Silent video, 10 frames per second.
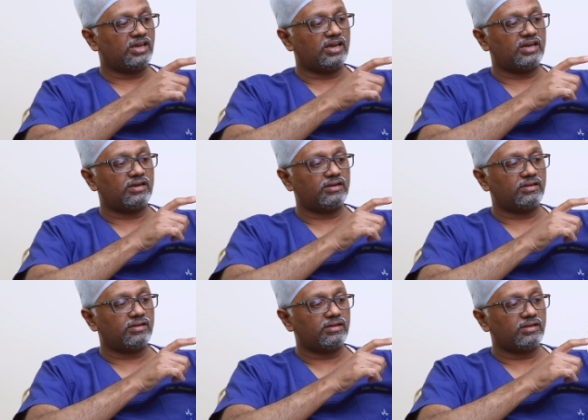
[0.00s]
and
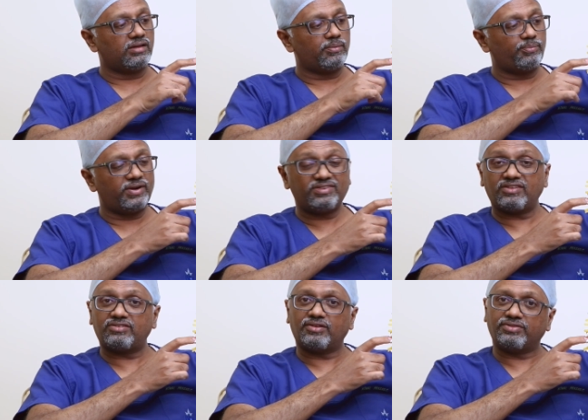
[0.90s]

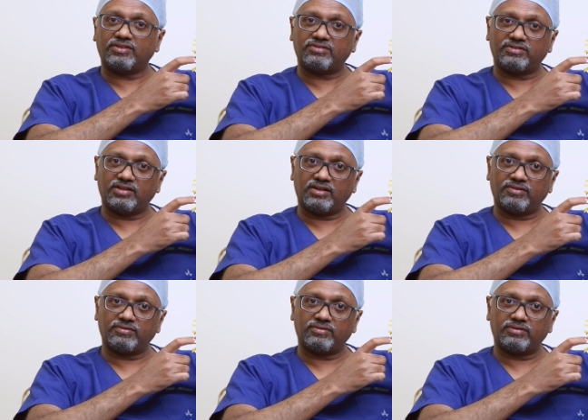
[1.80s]
presses on this
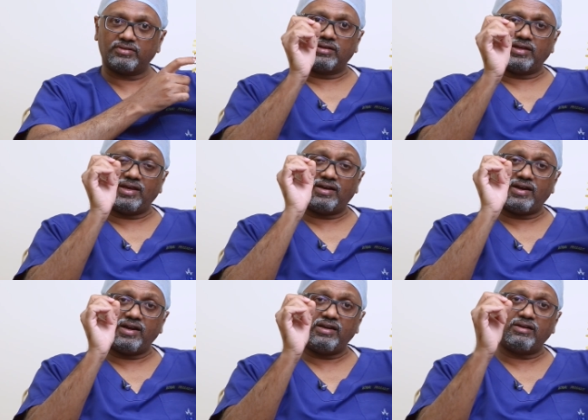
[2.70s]
nerve, a
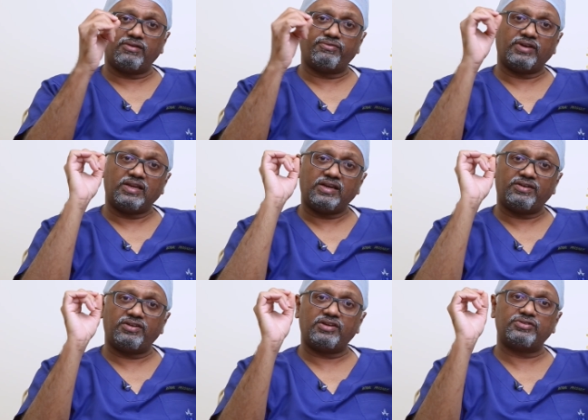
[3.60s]
kind of
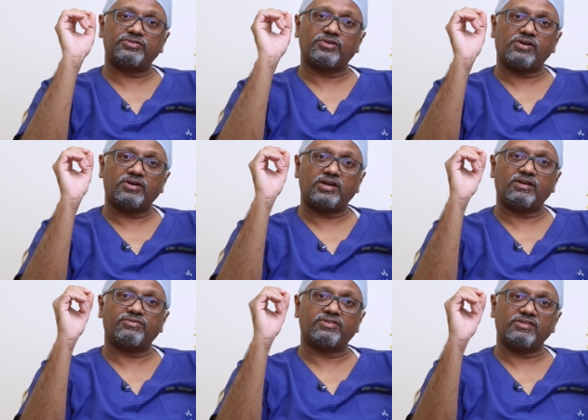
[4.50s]
electric shock kind
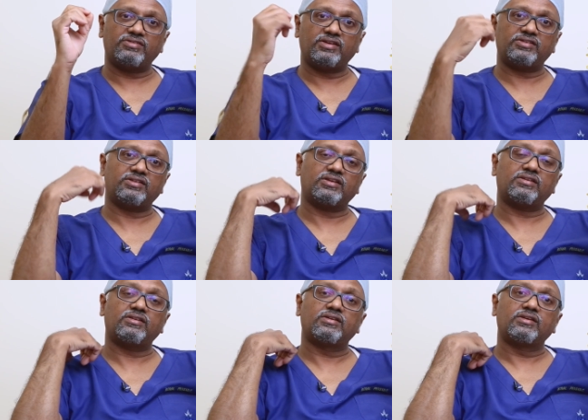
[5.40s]
of
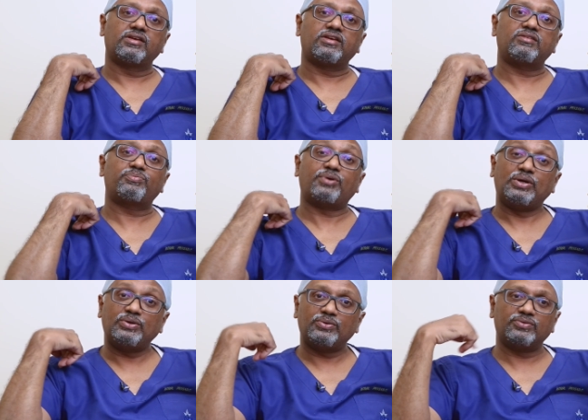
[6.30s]
sensation is
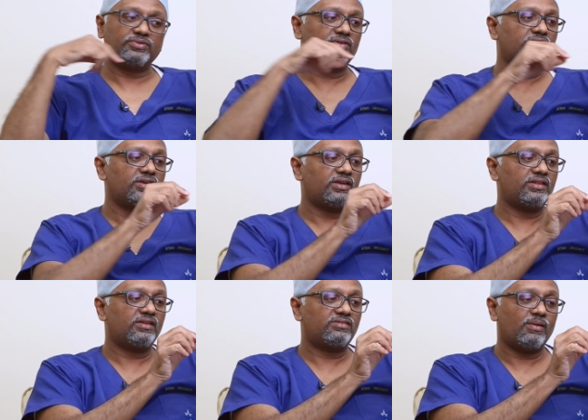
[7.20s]
produced
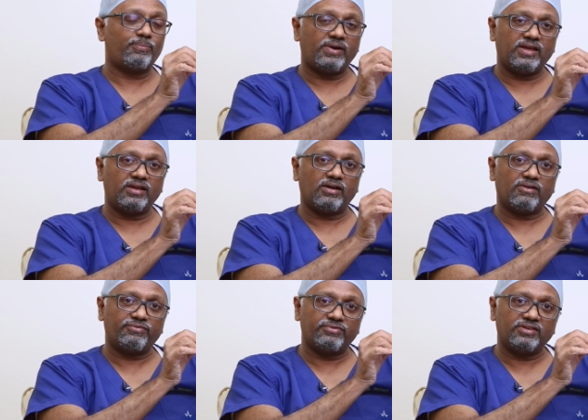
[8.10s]
in the supply
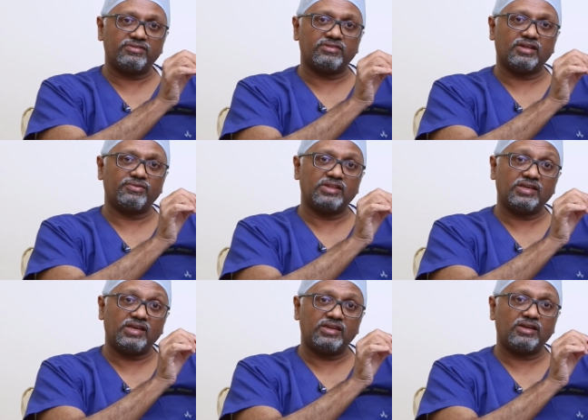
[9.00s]
of this nerve, in the
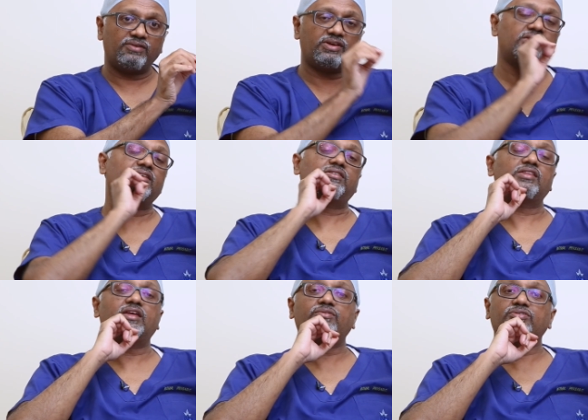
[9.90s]
area where this
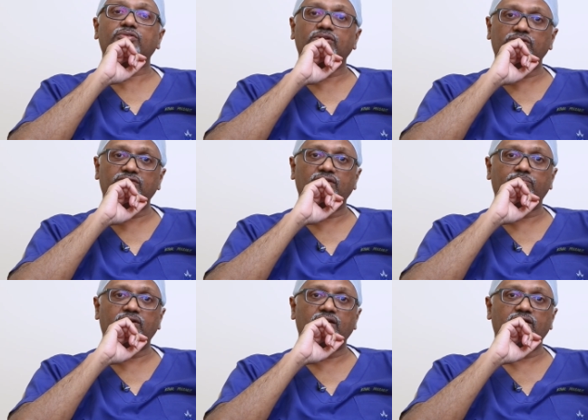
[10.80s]
nerve is going to
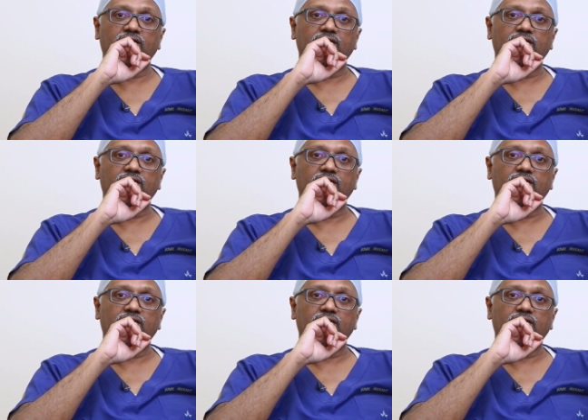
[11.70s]
supply.